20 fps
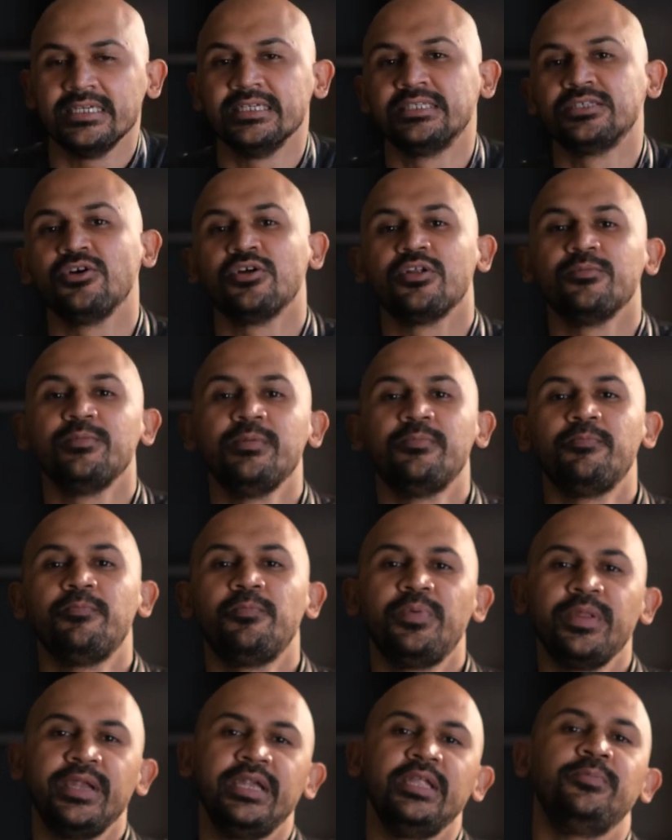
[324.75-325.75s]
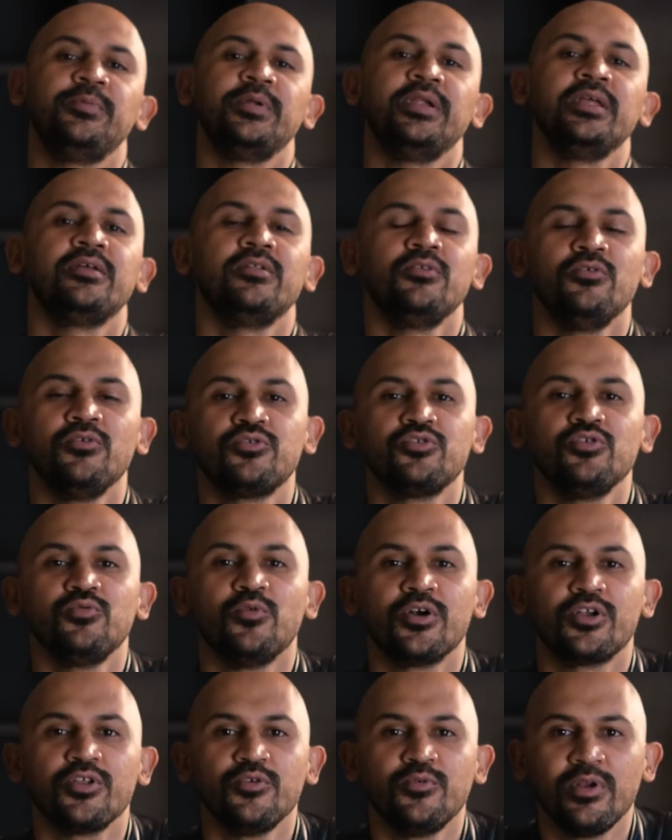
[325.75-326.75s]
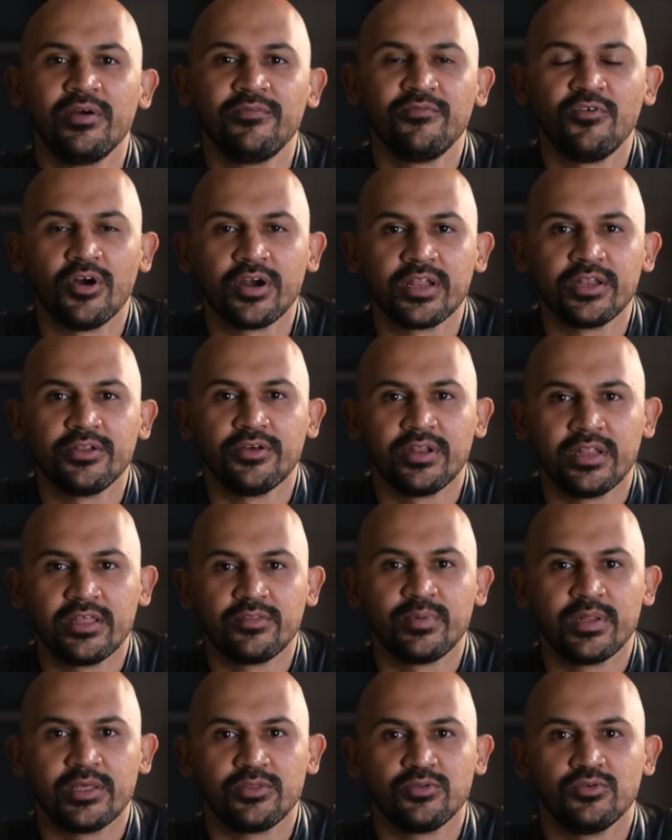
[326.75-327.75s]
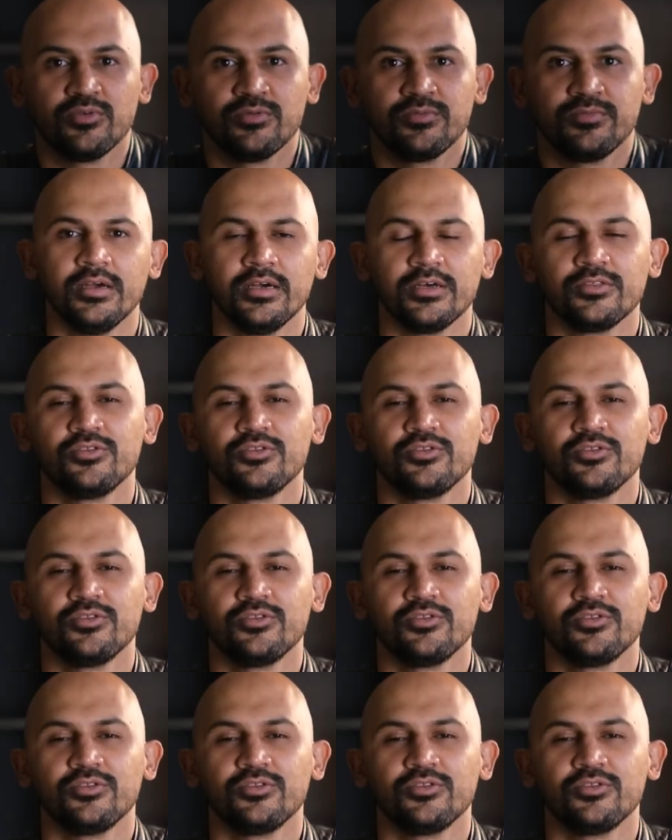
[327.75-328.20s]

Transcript: it's going to be pretty close to what you would have got in your espresso.